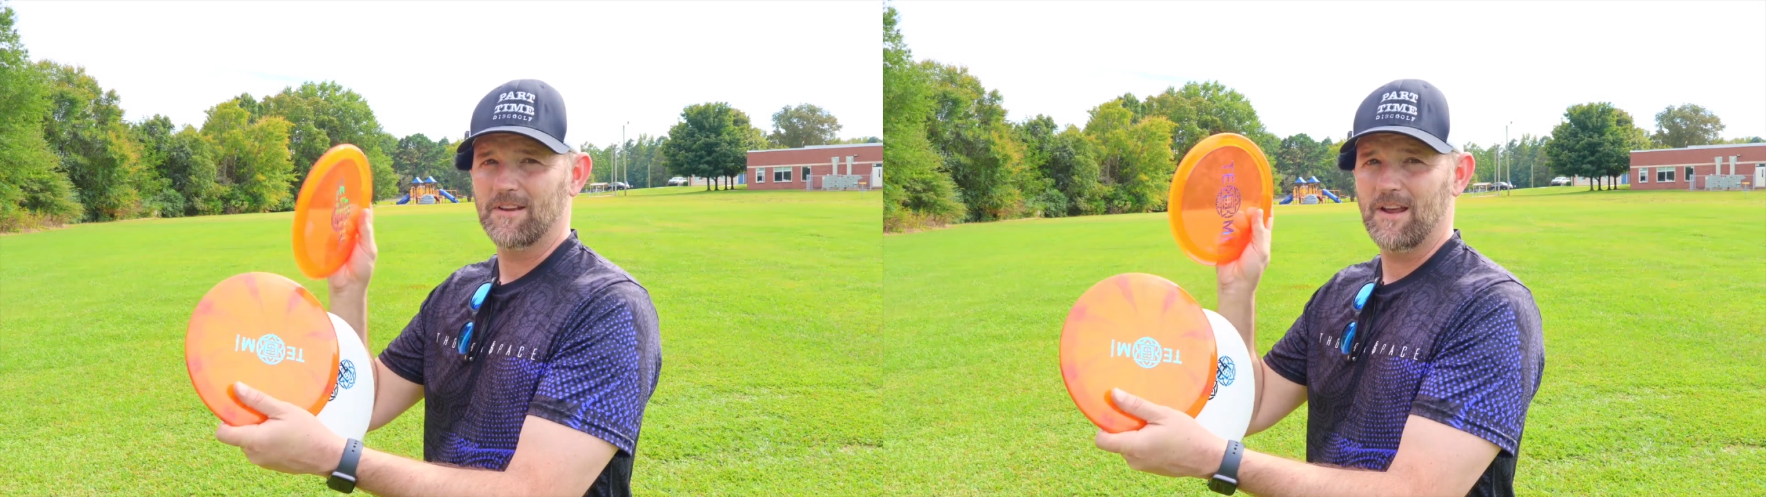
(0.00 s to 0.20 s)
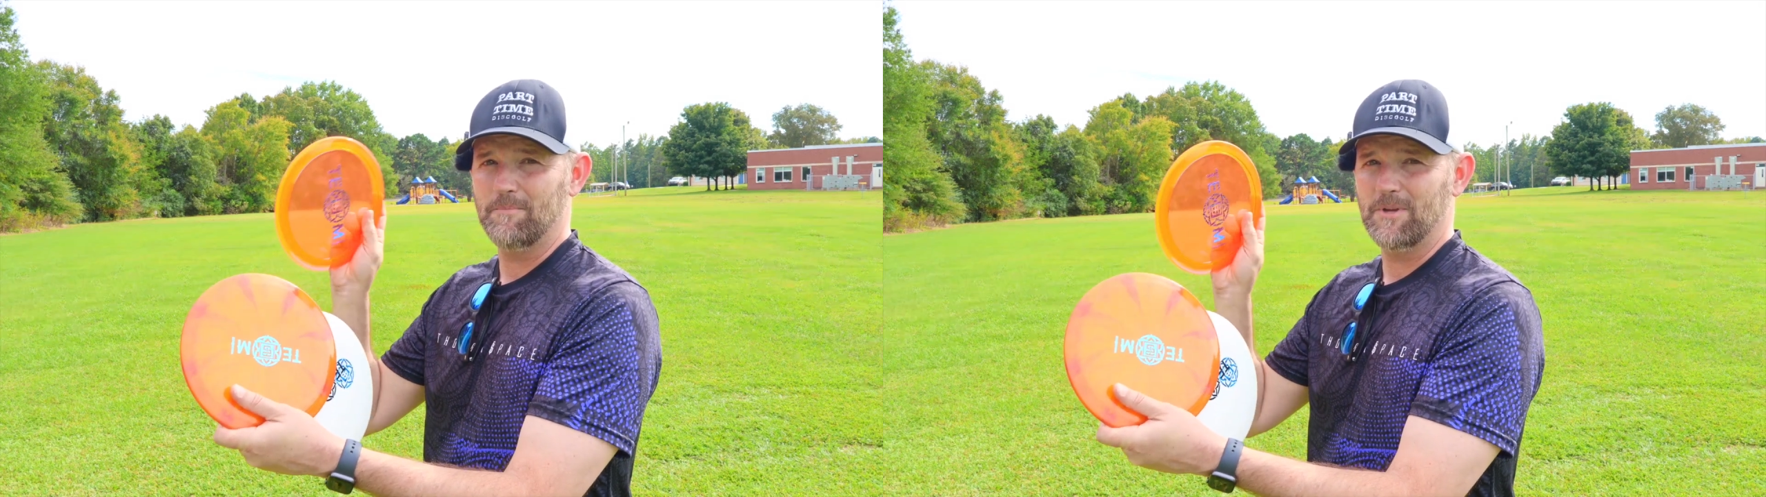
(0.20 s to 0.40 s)

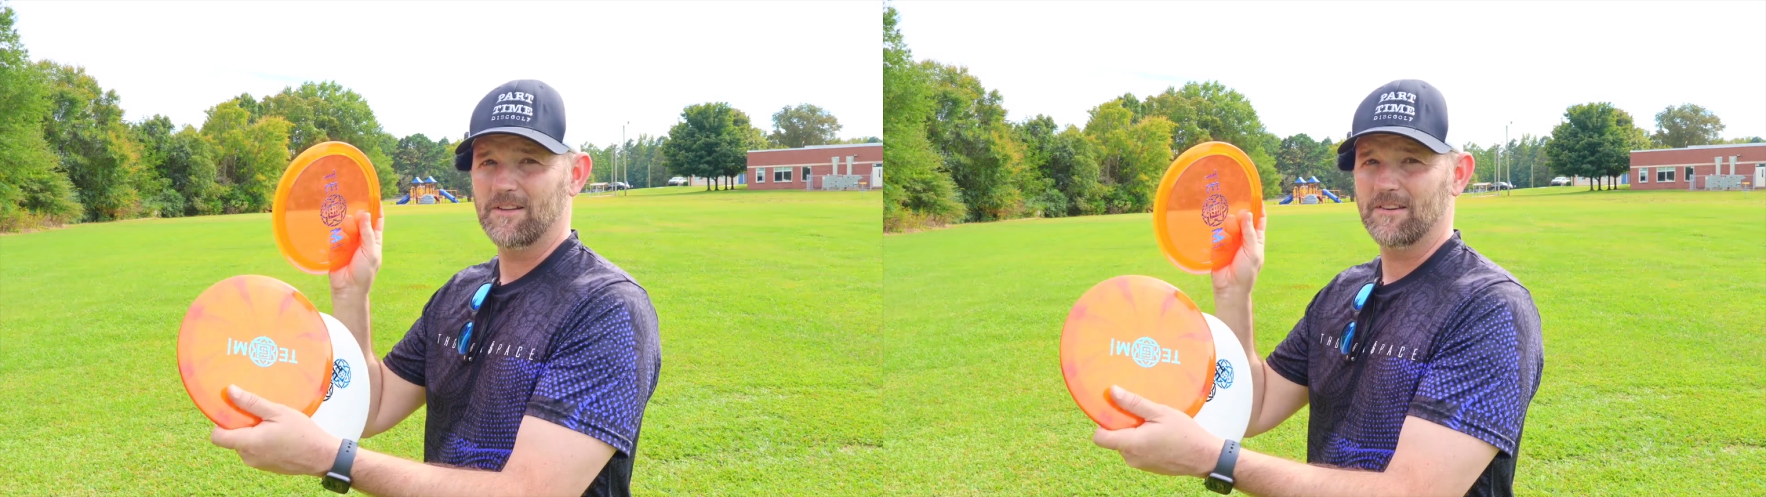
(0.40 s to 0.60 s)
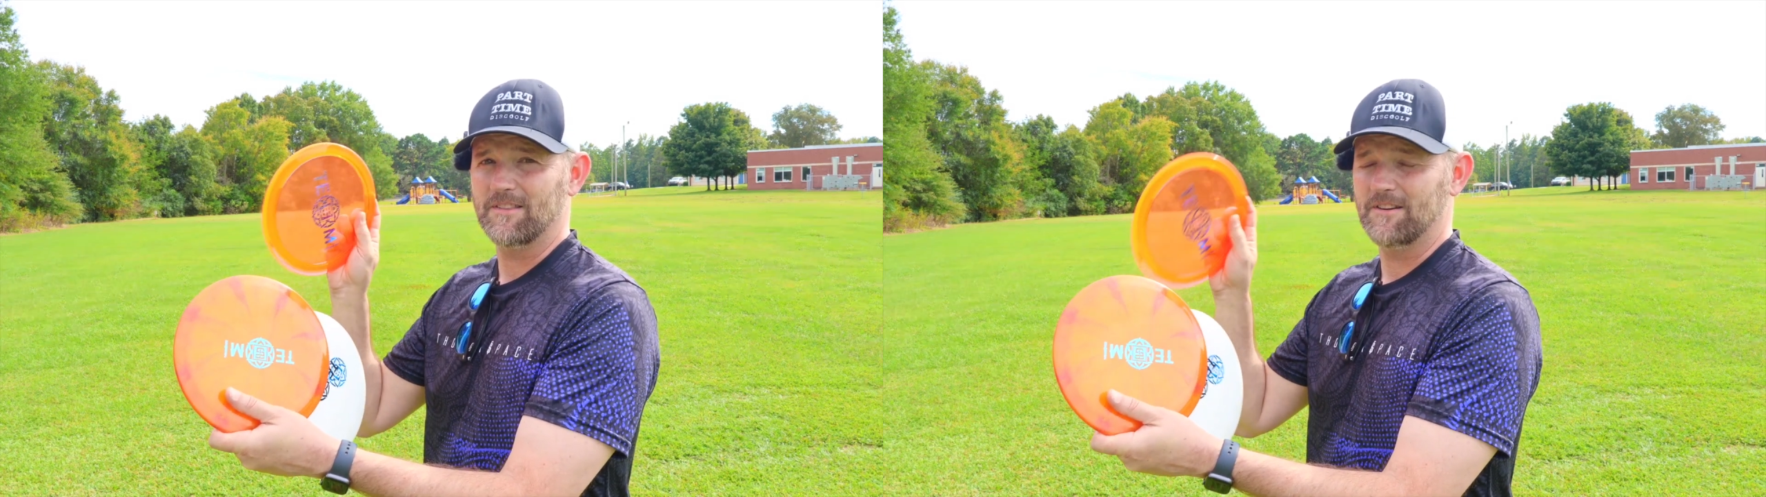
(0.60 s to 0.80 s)
the
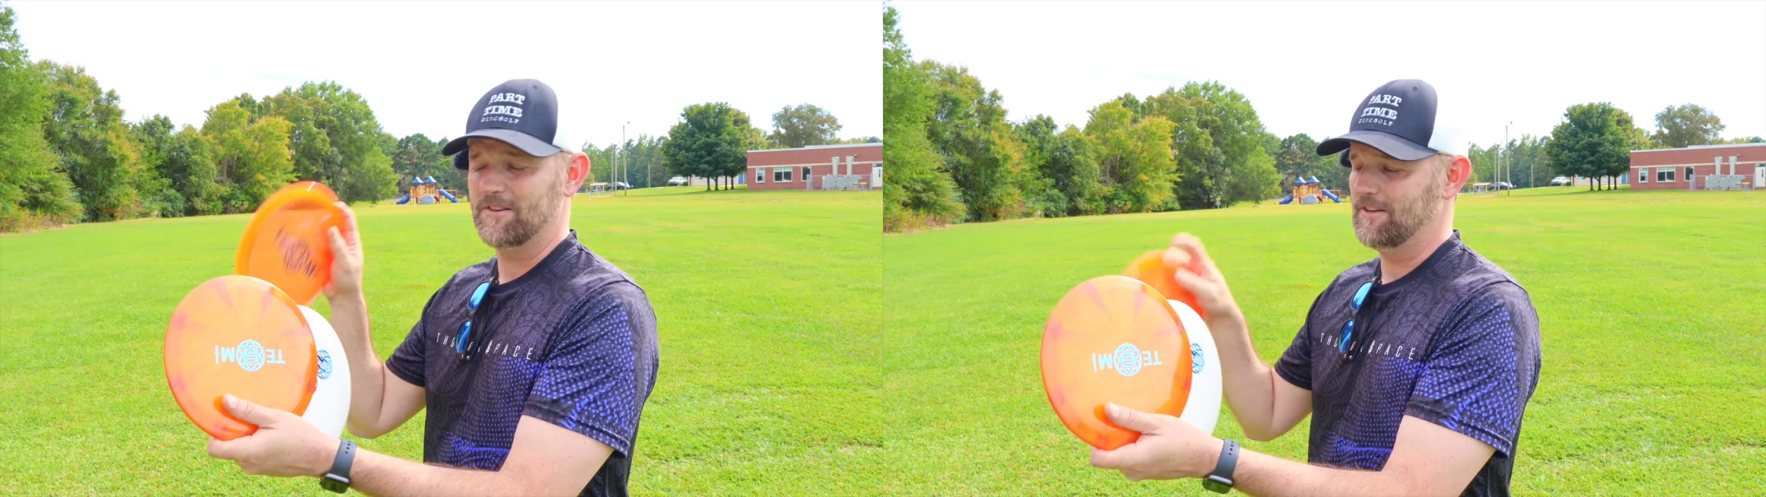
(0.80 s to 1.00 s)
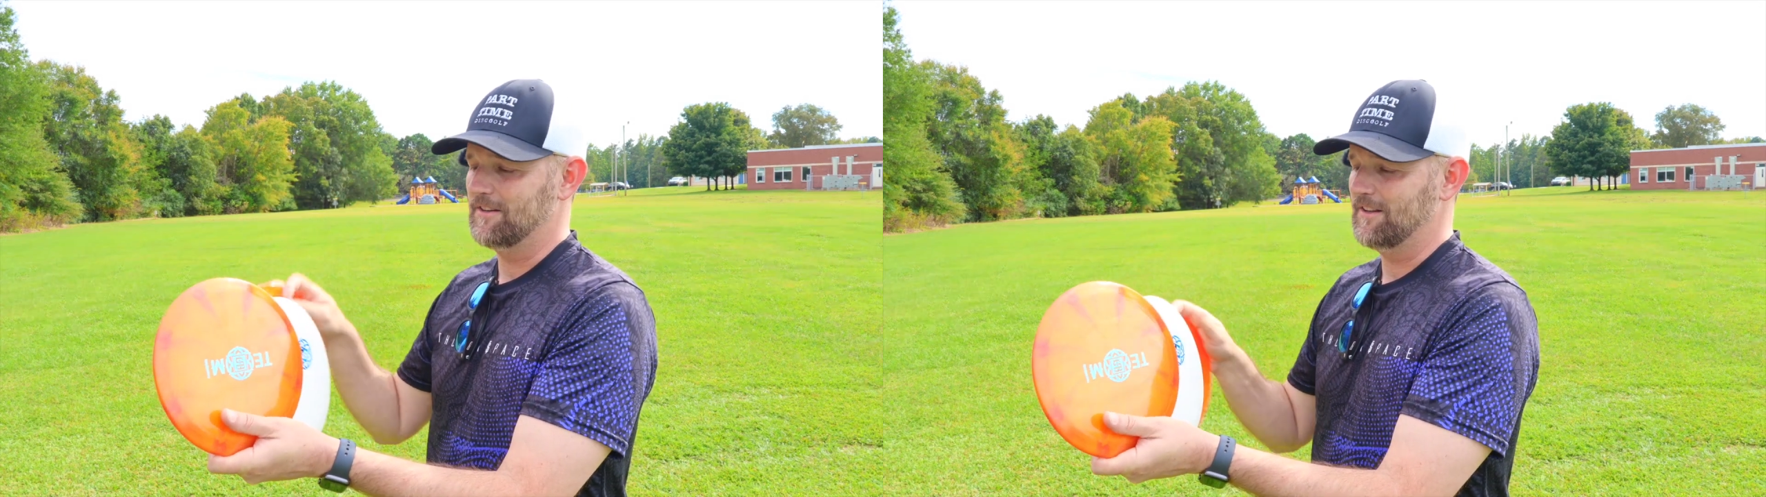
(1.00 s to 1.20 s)
Nebula
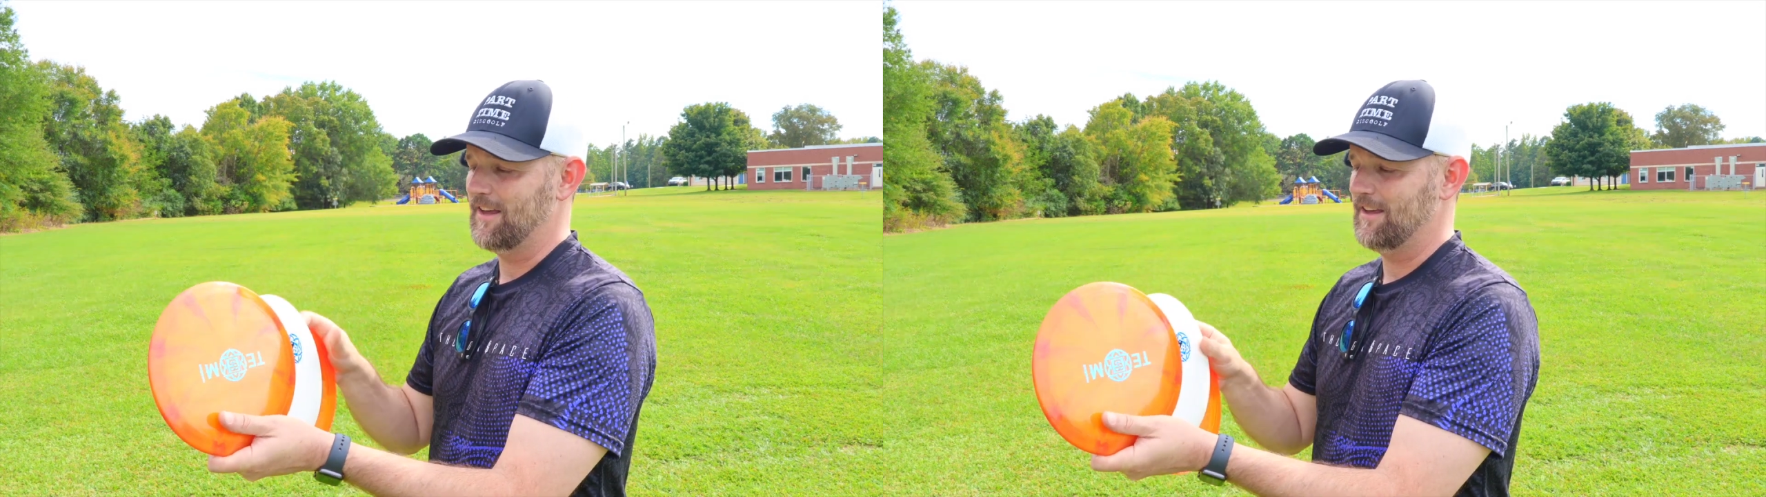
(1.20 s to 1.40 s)
Ethereal